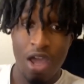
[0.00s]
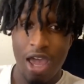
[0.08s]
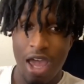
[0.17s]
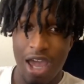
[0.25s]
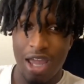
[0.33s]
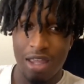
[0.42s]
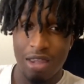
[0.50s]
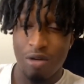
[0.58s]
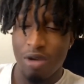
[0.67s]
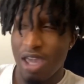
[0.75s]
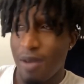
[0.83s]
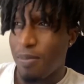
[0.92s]
and
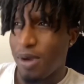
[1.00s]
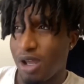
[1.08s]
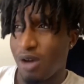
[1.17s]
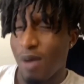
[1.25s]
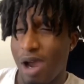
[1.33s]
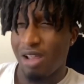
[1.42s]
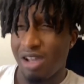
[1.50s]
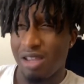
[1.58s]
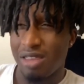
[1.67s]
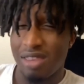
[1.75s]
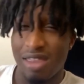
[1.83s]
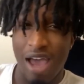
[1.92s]
you get paid around
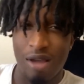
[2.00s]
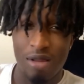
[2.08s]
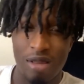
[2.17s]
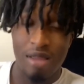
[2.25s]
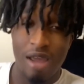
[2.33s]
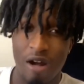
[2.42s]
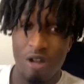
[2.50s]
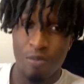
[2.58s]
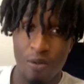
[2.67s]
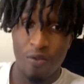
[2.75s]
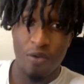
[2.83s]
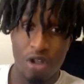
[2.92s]
like thousands of dollars
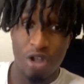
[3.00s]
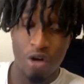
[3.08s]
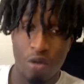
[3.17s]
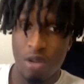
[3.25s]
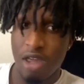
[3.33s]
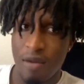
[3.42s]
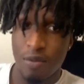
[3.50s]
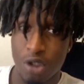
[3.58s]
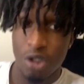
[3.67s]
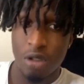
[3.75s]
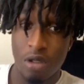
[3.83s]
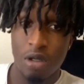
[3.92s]
per video type
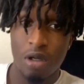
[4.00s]
shit.